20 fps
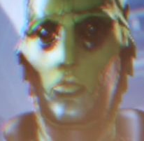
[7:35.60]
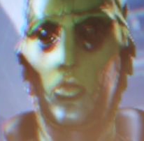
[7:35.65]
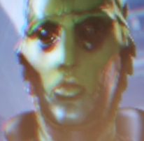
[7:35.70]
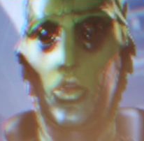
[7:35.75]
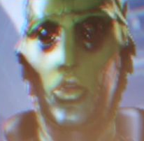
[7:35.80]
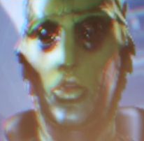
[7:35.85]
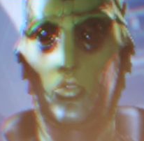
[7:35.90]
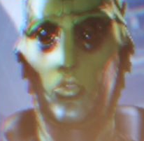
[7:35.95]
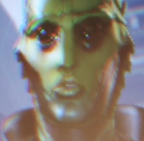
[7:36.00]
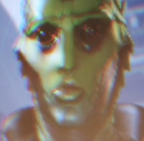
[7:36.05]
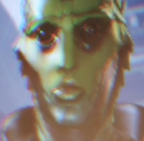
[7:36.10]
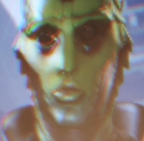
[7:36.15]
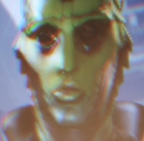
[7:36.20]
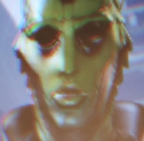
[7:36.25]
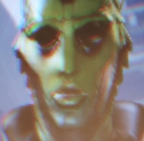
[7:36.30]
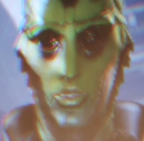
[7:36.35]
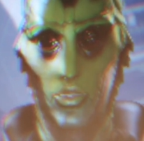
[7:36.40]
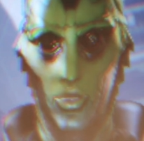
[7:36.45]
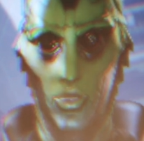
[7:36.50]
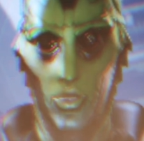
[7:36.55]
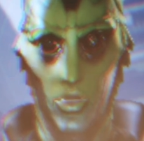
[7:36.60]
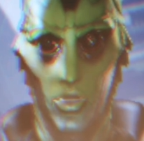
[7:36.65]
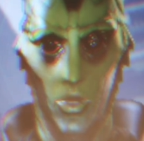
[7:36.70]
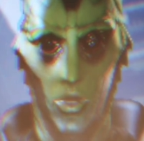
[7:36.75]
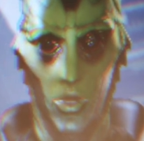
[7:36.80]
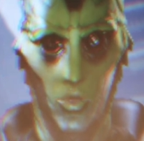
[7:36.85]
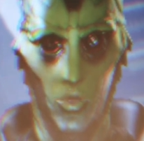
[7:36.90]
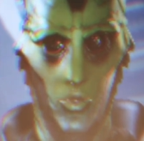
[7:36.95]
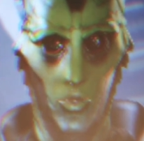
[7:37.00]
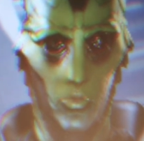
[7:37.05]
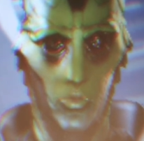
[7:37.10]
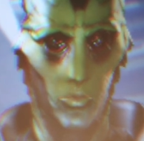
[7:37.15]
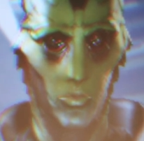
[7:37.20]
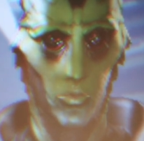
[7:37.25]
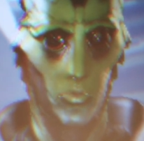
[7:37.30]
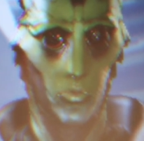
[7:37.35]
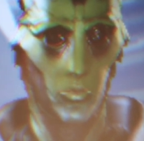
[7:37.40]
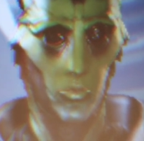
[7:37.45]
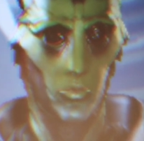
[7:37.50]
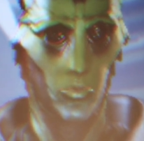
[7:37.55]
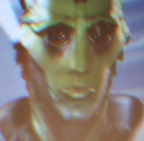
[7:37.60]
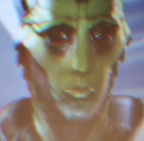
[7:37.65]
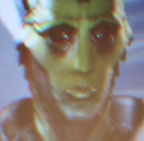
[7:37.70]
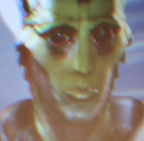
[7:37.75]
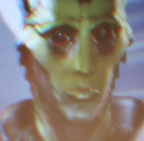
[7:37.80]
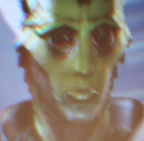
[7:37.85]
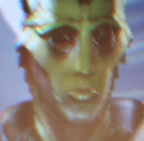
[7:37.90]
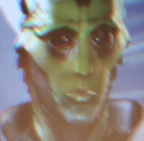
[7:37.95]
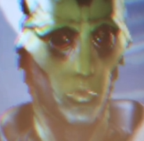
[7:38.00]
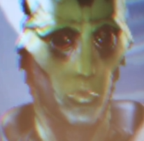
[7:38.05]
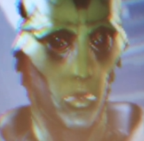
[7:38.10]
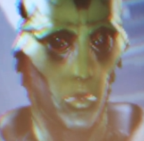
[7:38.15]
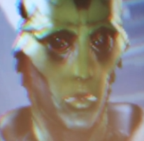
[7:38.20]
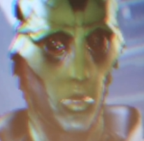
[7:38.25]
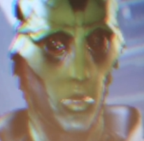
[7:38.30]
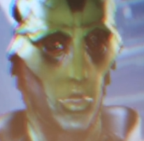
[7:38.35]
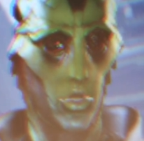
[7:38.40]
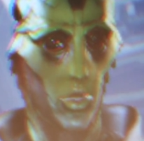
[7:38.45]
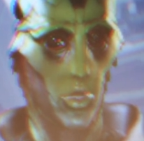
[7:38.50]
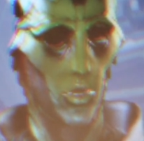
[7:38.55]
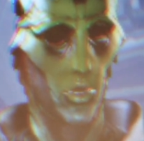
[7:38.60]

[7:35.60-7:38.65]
but it's where the doctors are. And